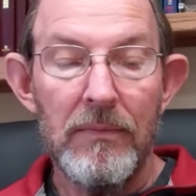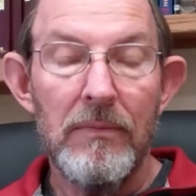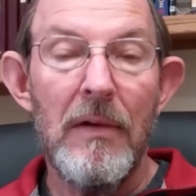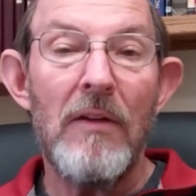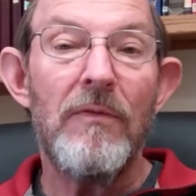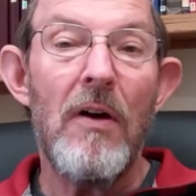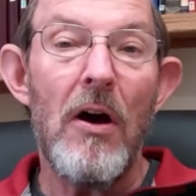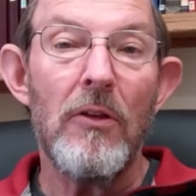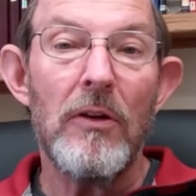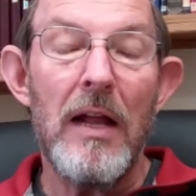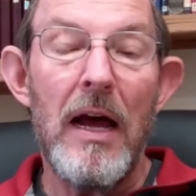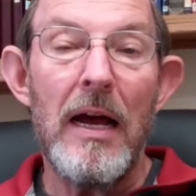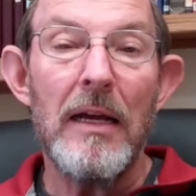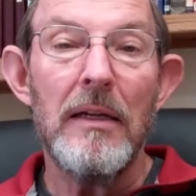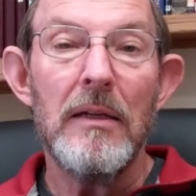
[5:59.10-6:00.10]
my Father and
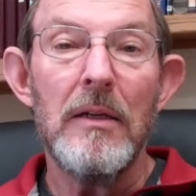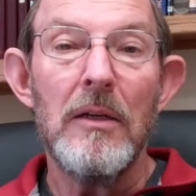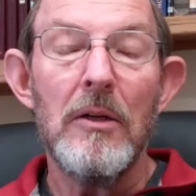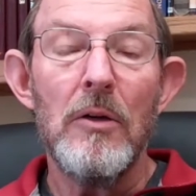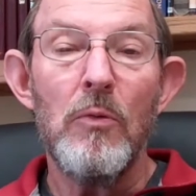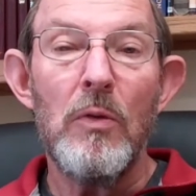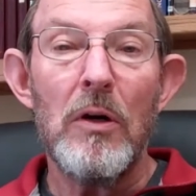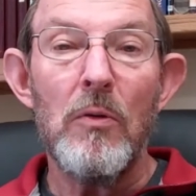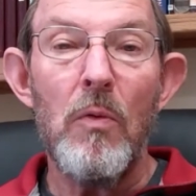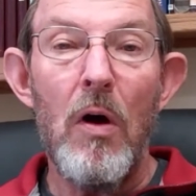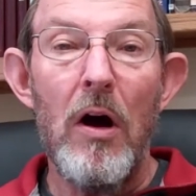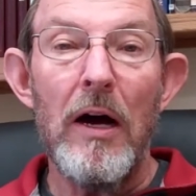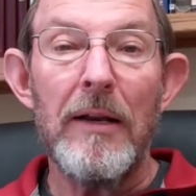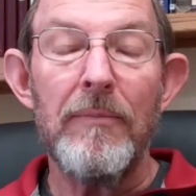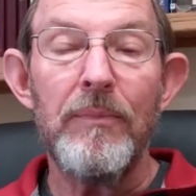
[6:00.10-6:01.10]
I, we're
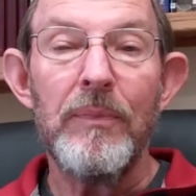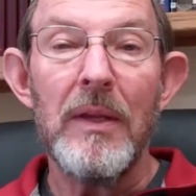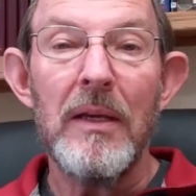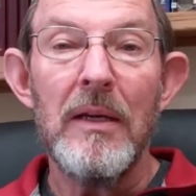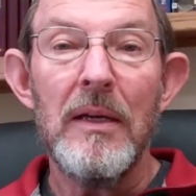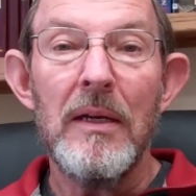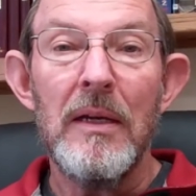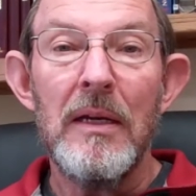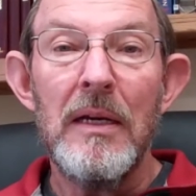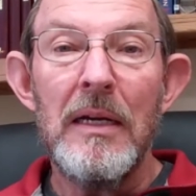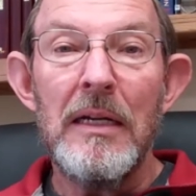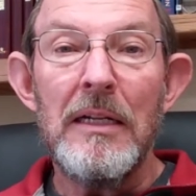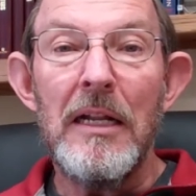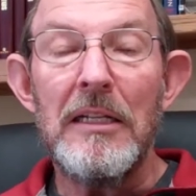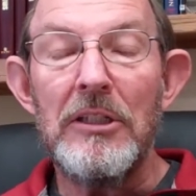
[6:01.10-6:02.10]
one.
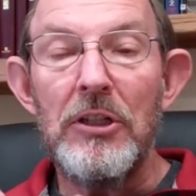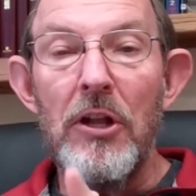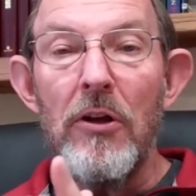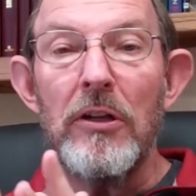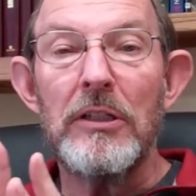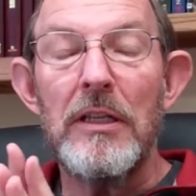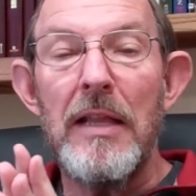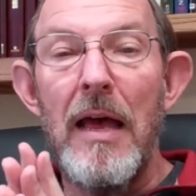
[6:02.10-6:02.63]
Now, did you notice in